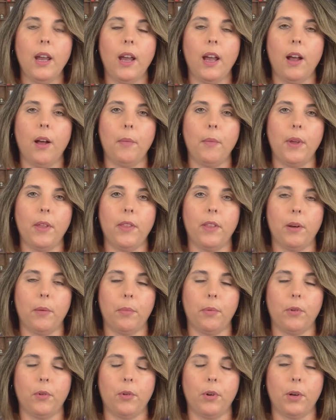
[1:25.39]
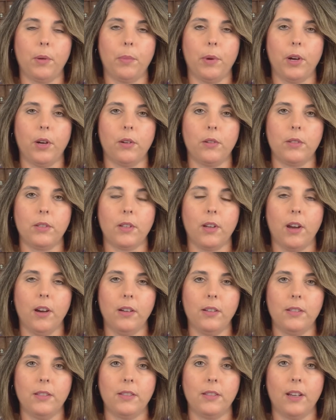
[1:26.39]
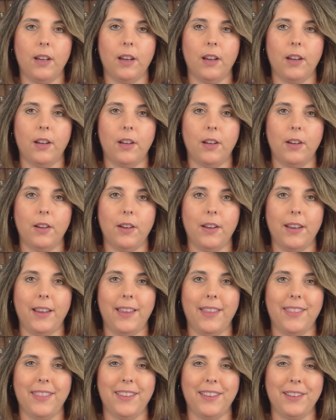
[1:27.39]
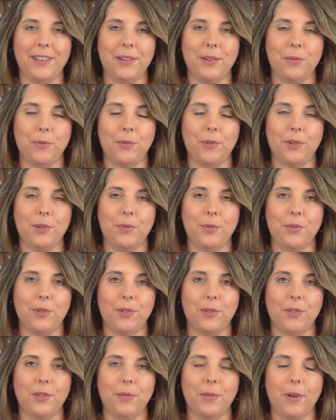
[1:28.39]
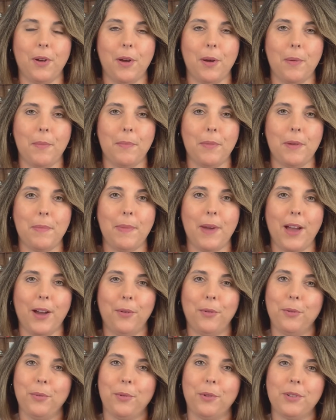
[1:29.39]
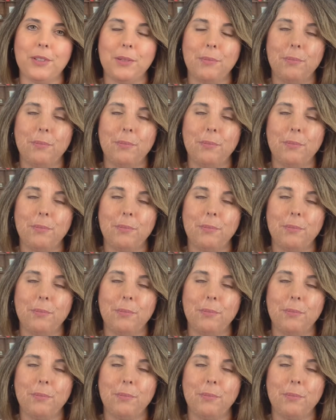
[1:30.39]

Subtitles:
and then a quick pair of socks, and then we will be back with works in